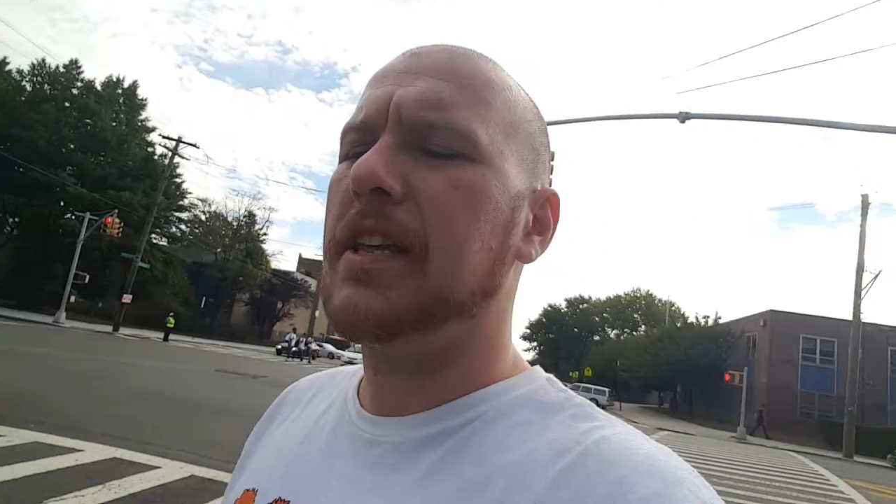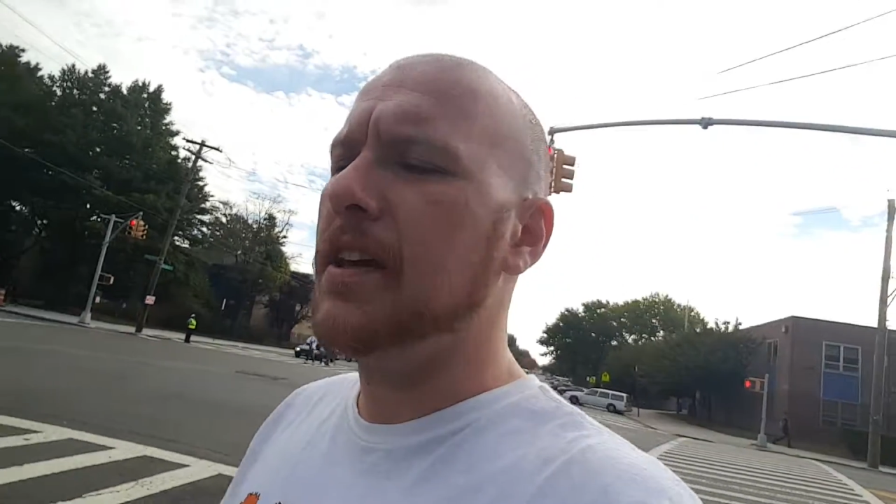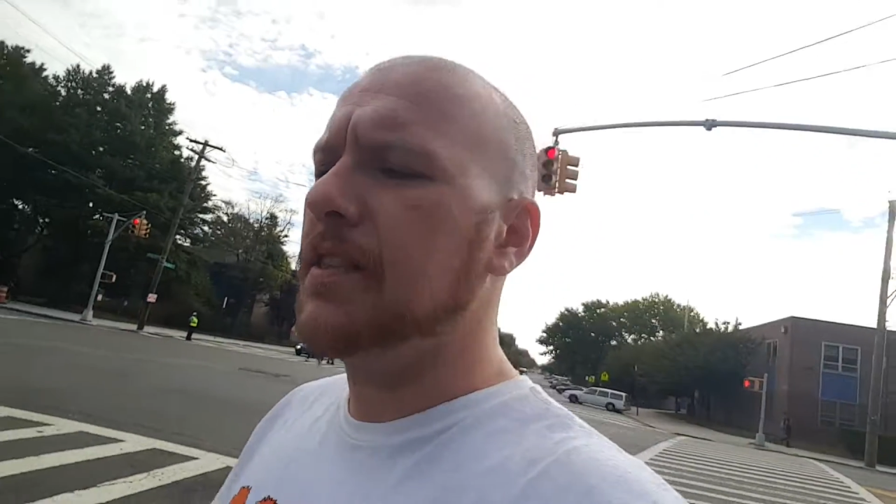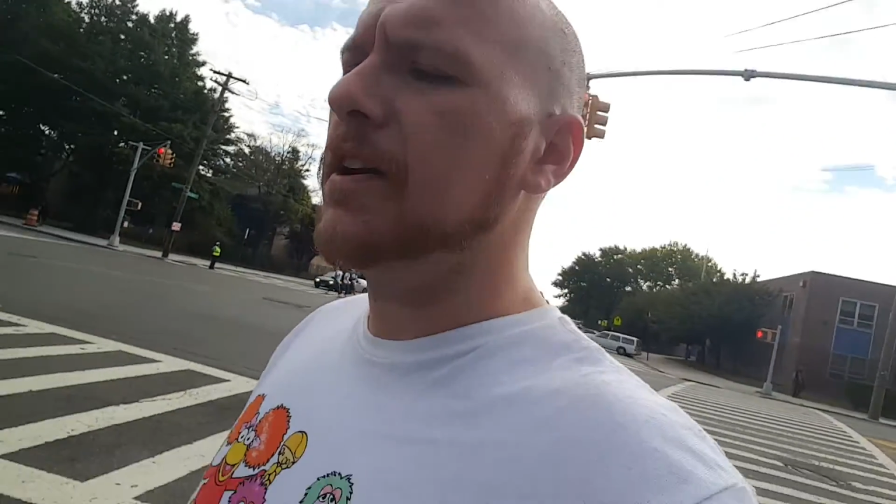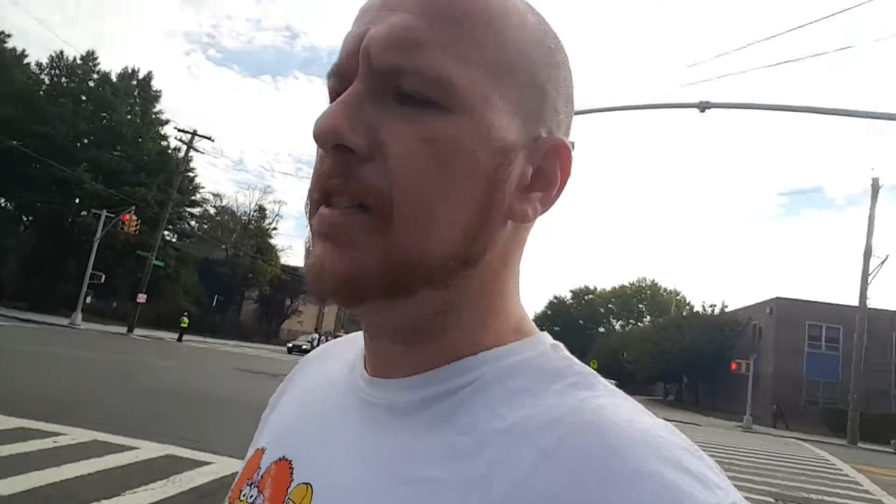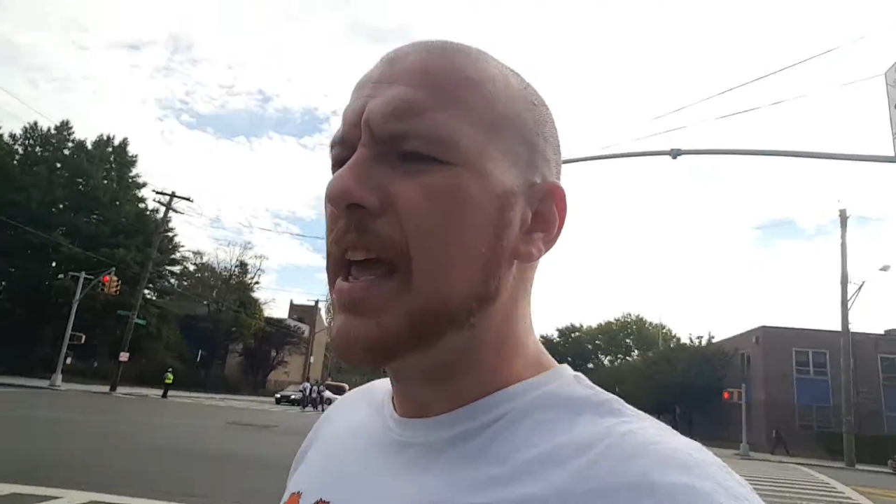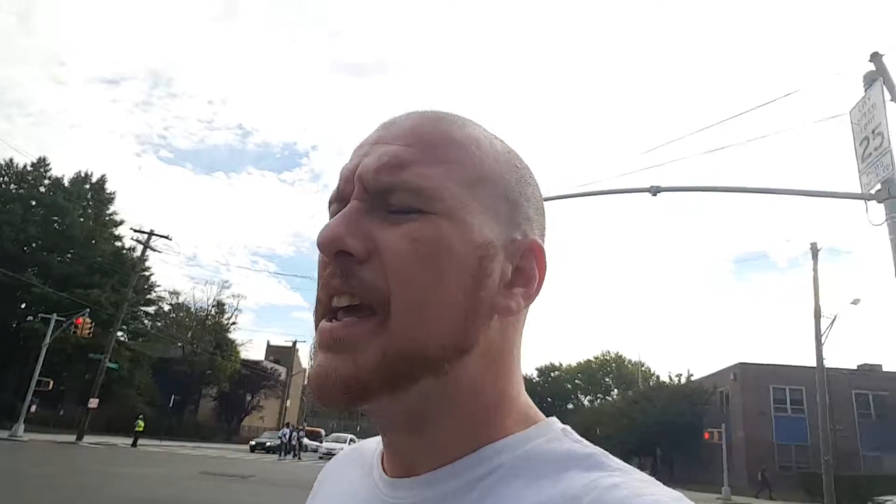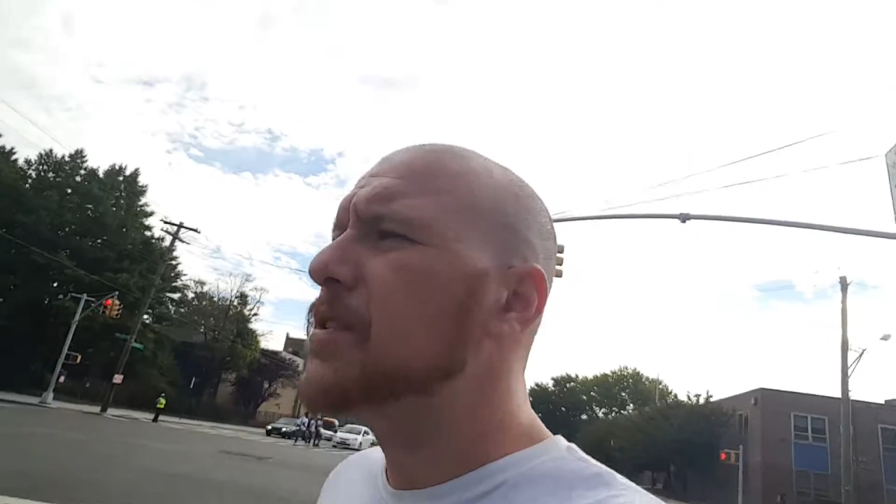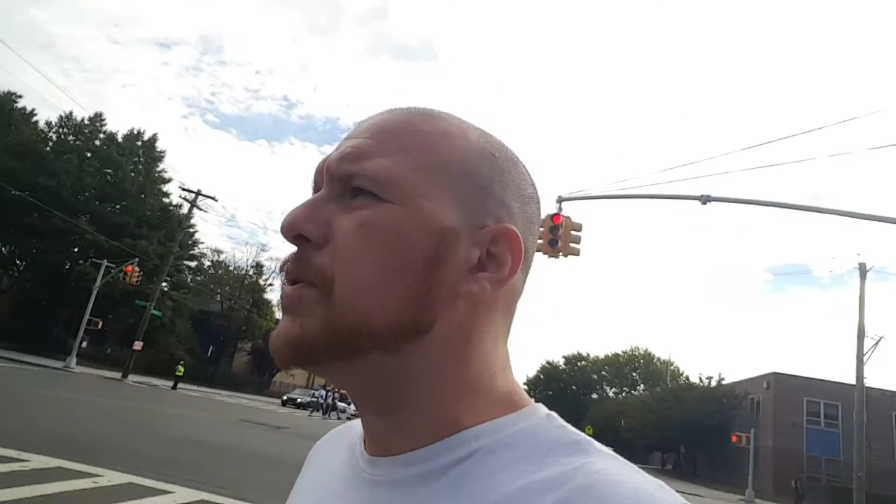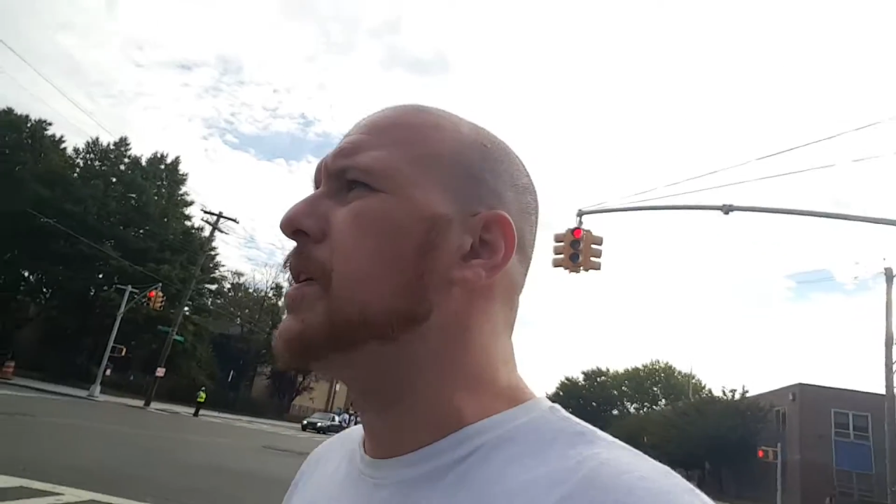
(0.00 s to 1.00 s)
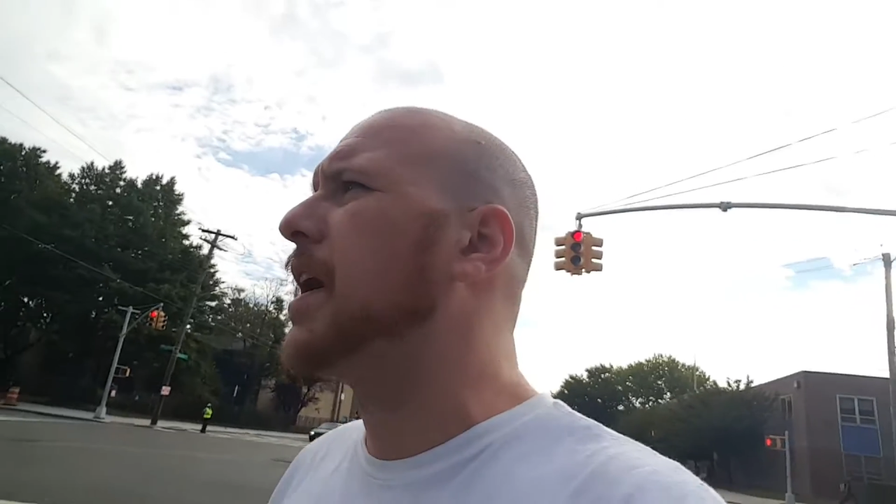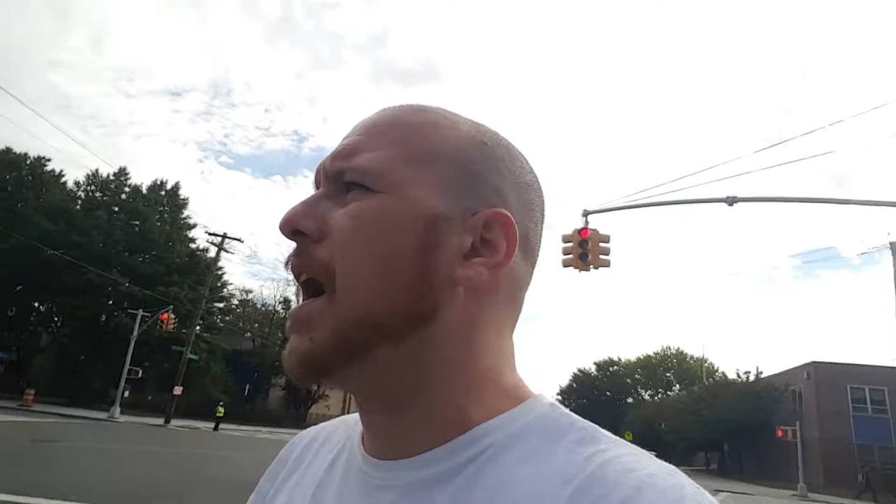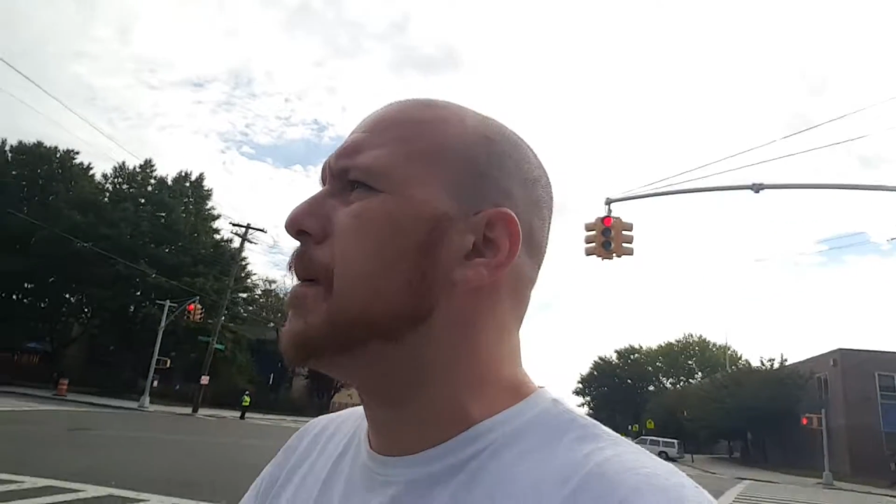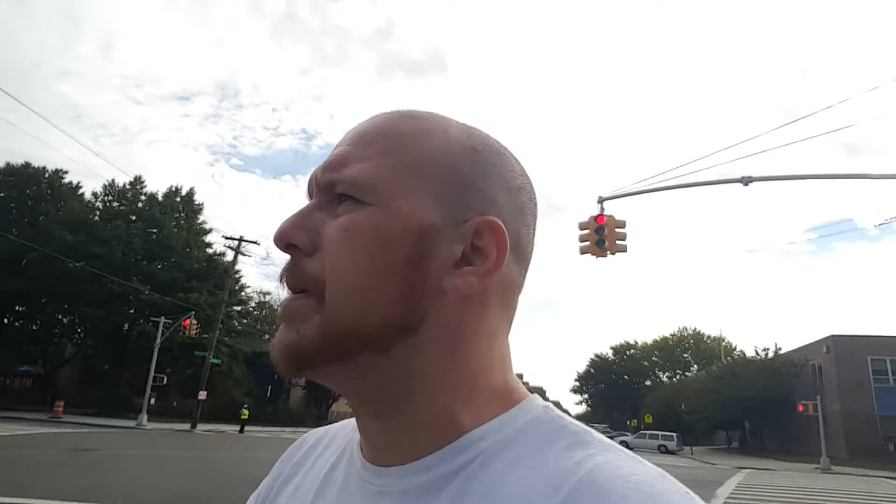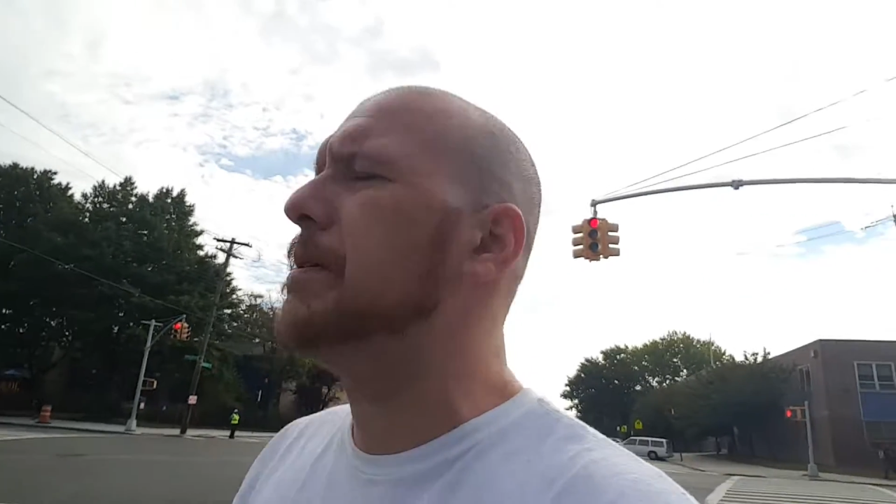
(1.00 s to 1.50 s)
They can do the
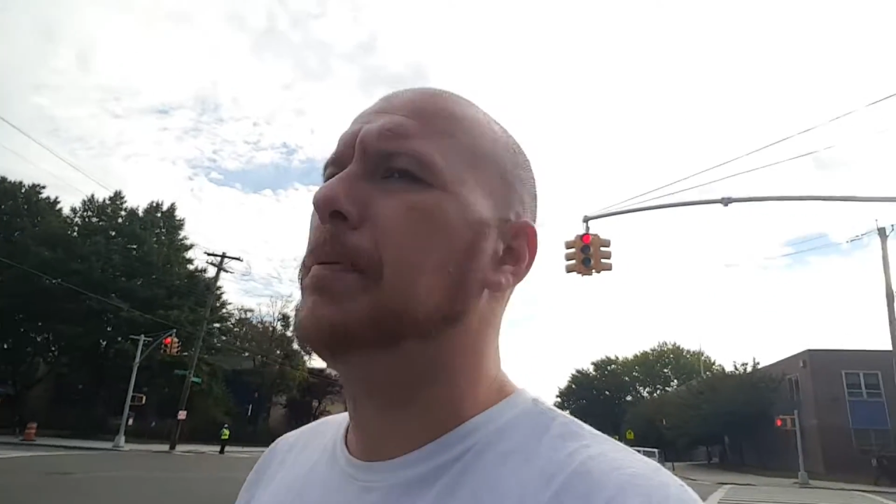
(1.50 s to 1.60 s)
comedy,